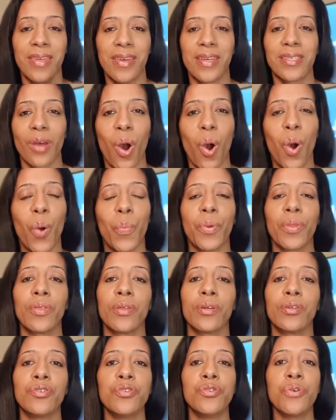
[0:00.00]
this
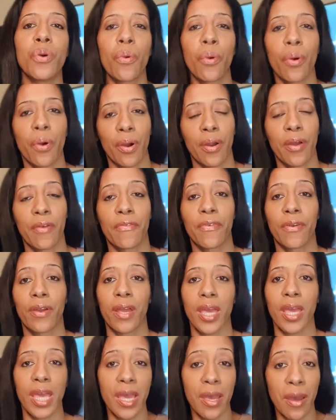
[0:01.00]
opened the door
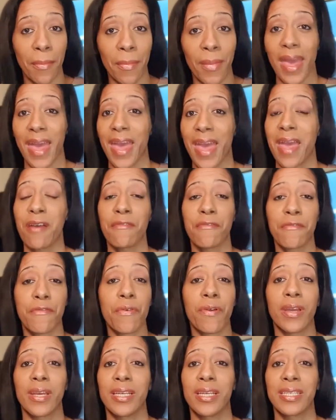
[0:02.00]
for him
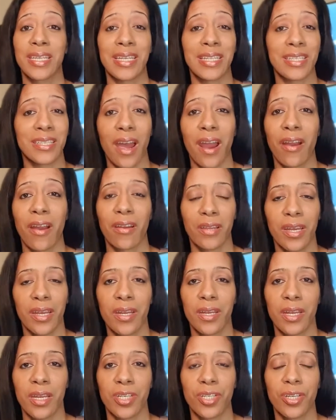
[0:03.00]
and for his
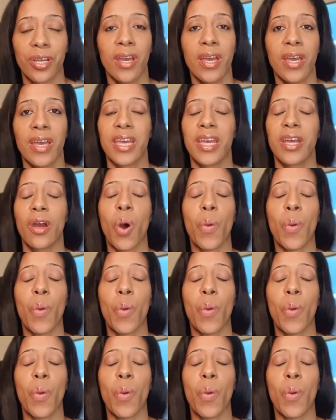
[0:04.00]
entire lineage.